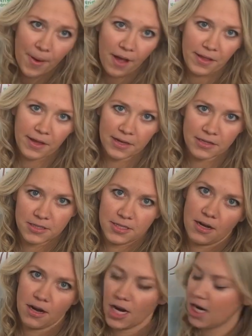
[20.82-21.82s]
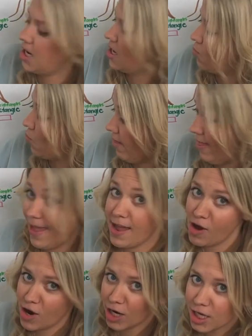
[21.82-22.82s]
polygons are and what
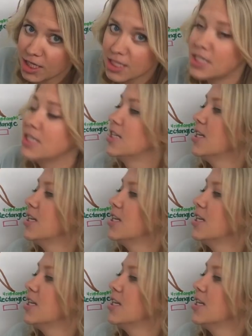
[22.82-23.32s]
they aren't,